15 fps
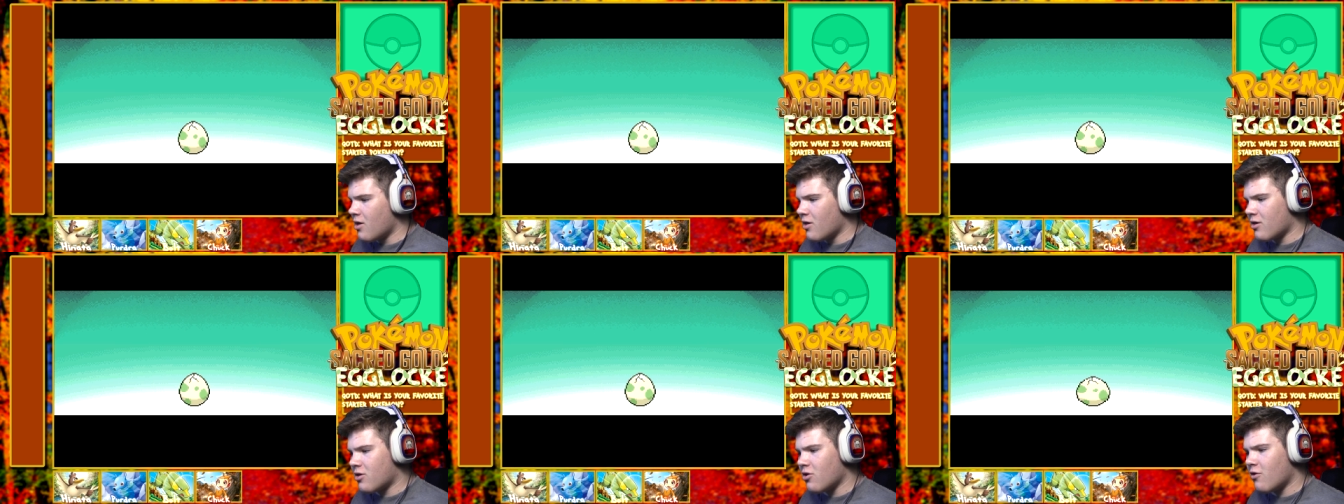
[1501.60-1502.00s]

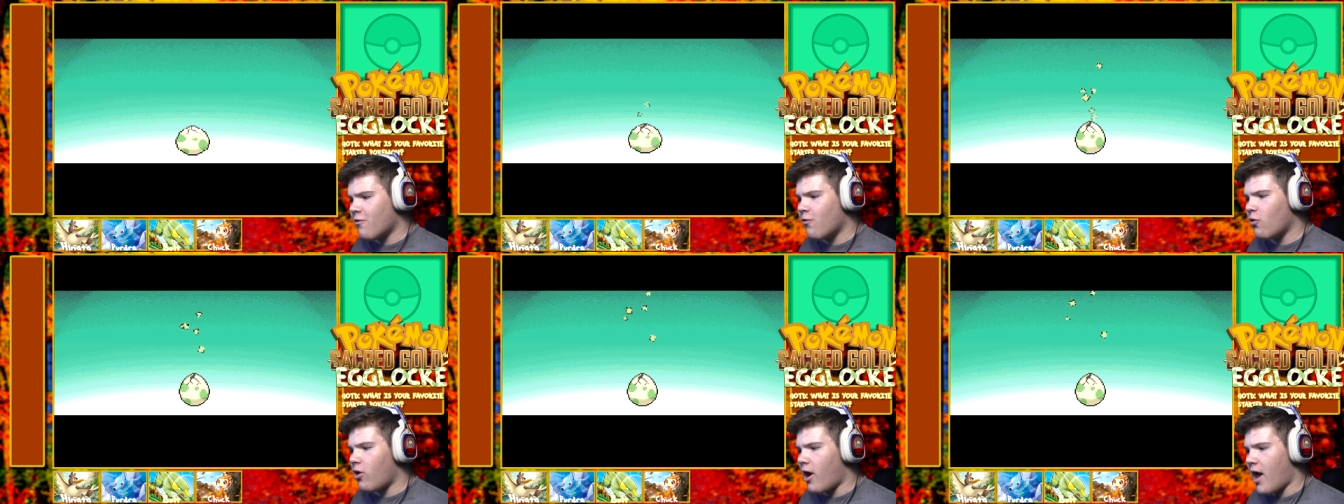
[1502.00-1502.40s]
This took
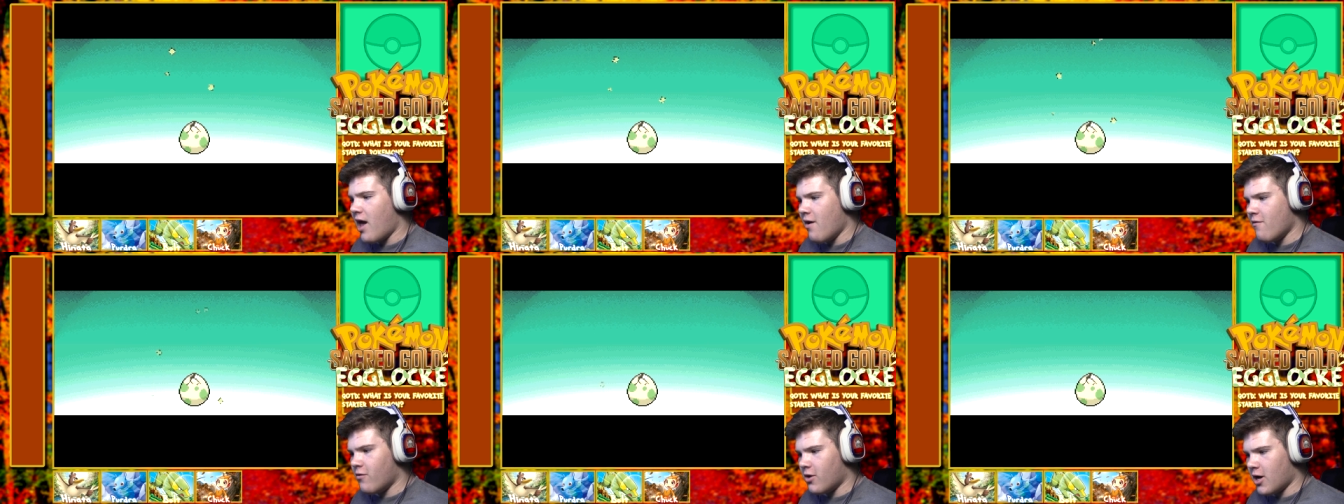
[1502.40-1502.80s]

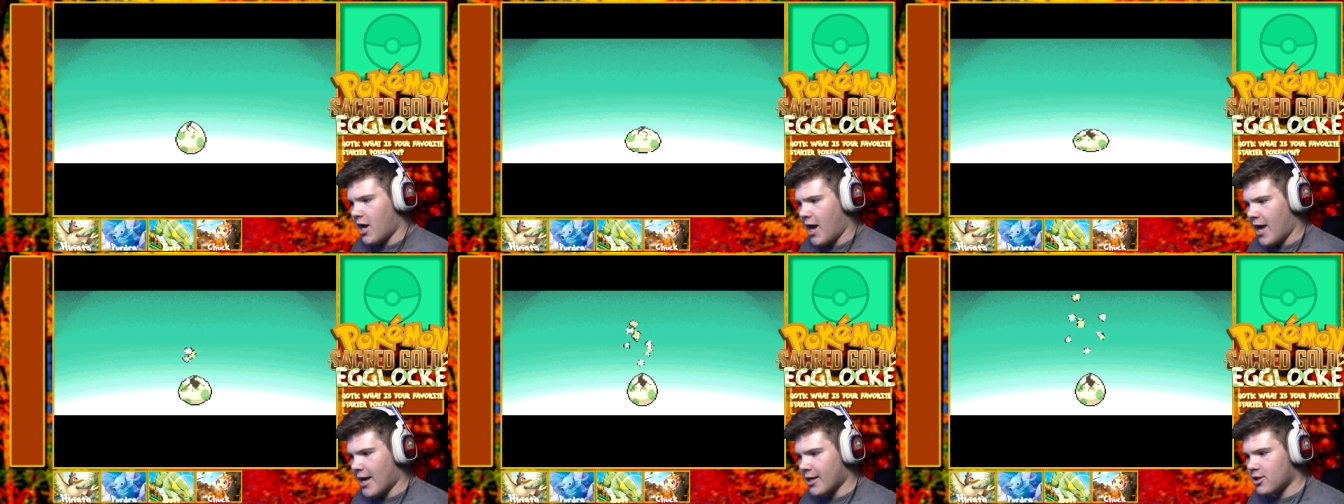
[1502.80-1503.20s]
forever to
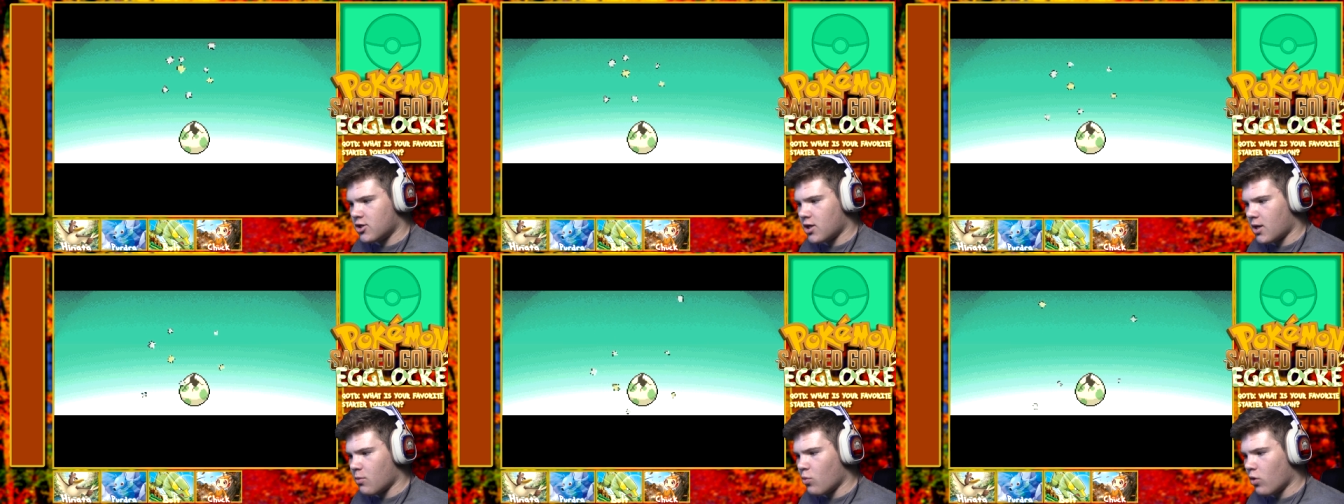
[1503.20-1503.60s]
hatch.
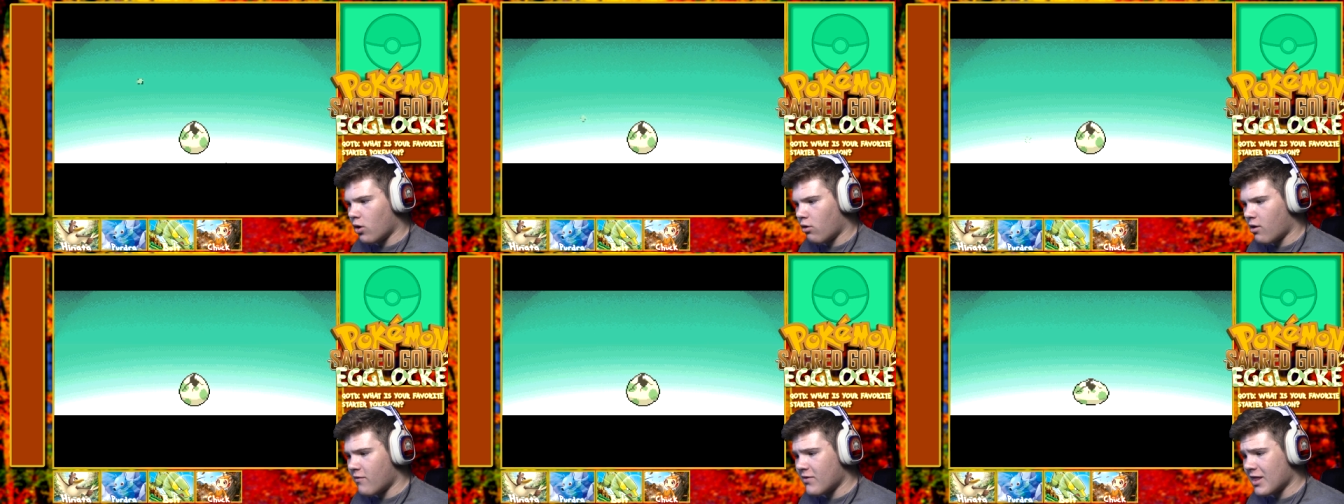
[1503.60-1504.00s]
I'm
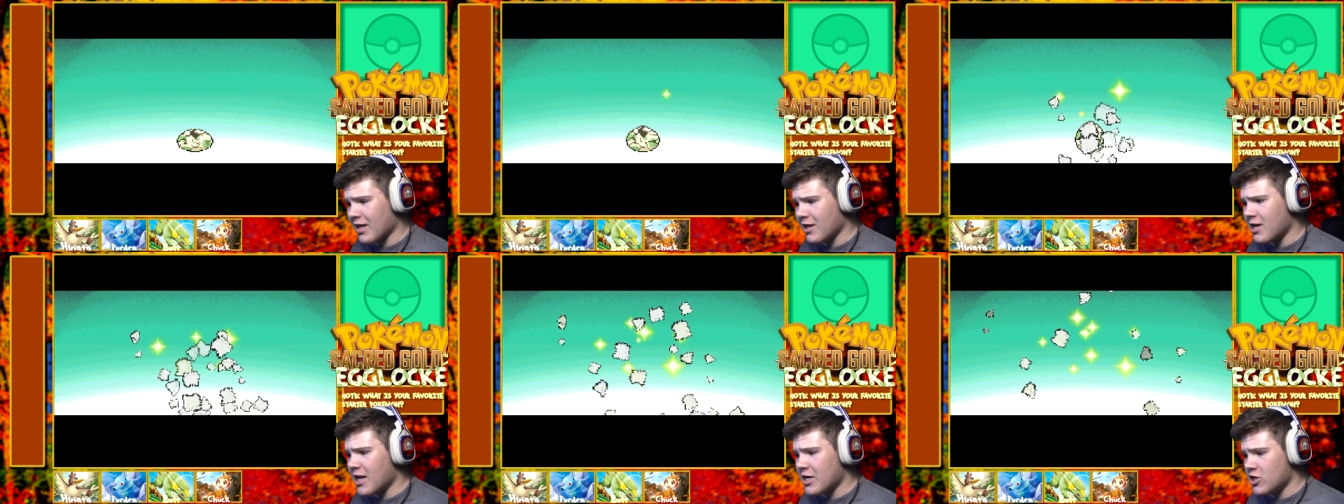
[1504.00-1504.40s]
wondering if it's a
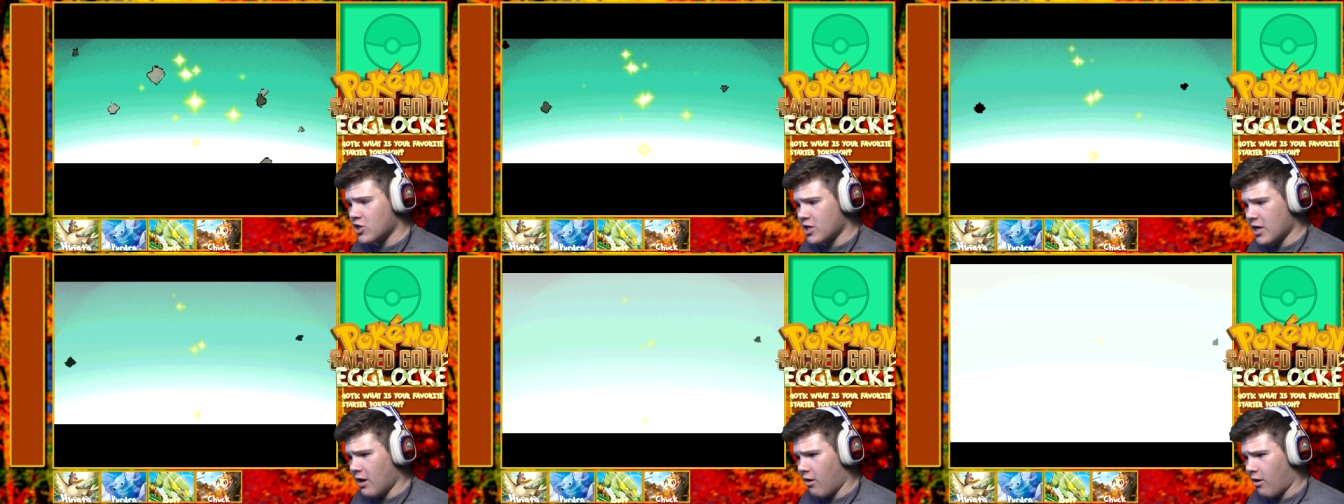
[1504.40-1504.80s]

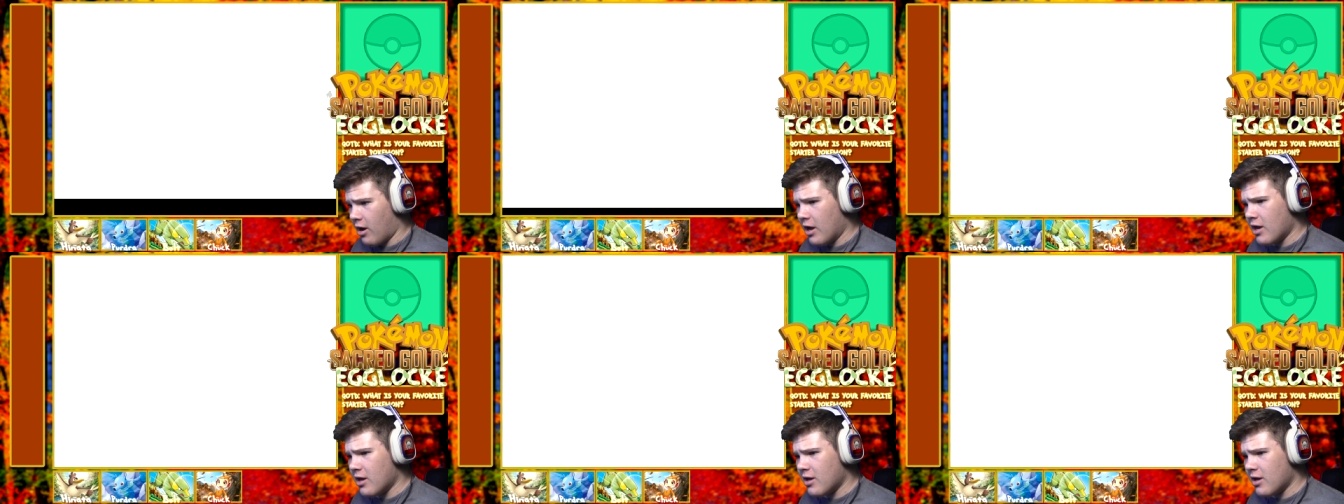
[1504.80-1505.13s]
legendary.